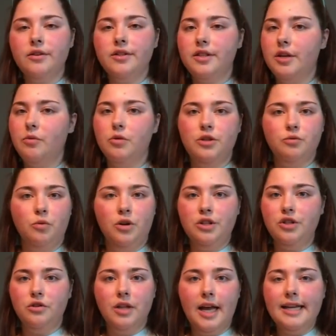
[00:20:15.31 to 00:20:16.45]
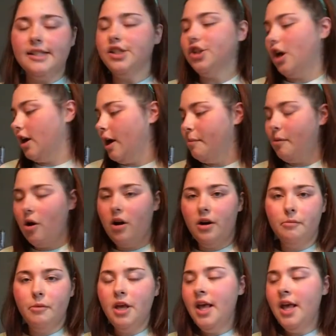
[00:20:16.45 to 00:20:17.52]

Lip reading: see which ones you like, stock up on them.